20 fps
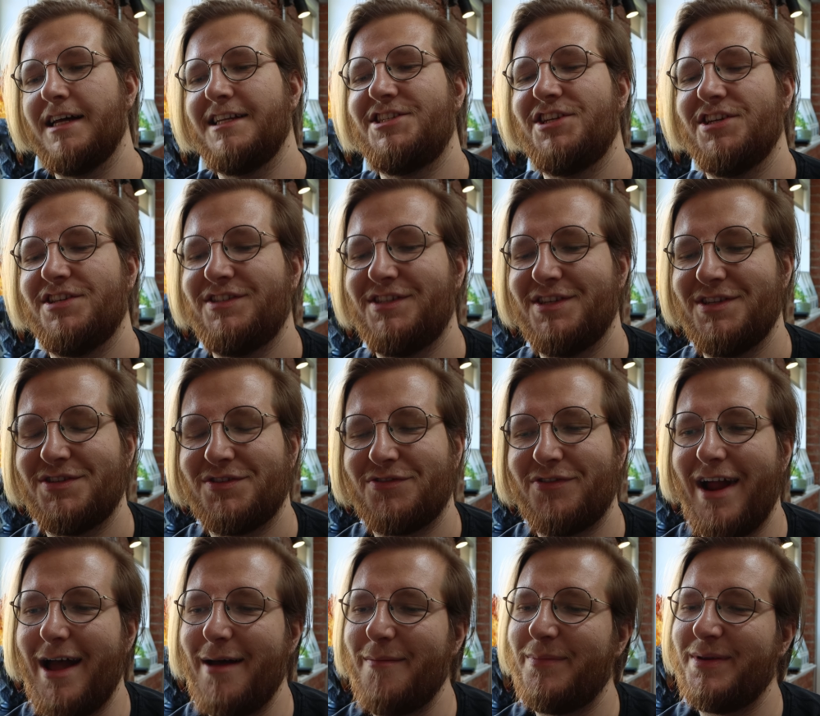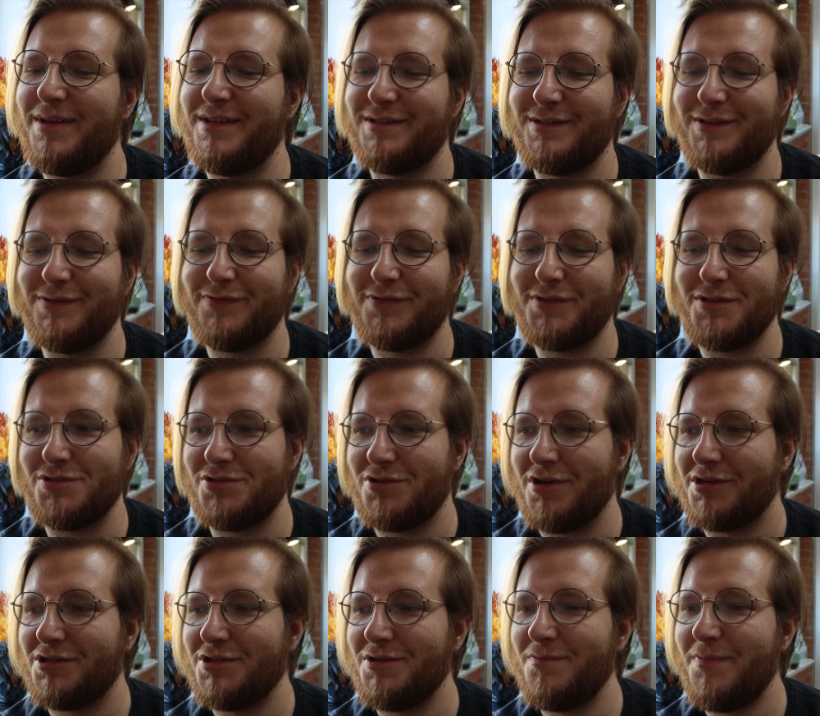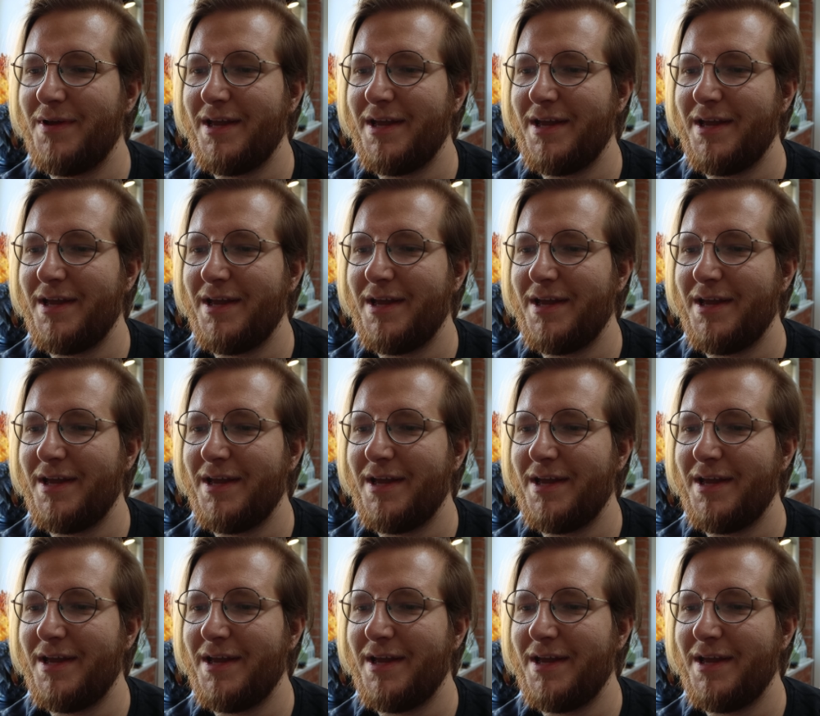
Just a scrap piece of construction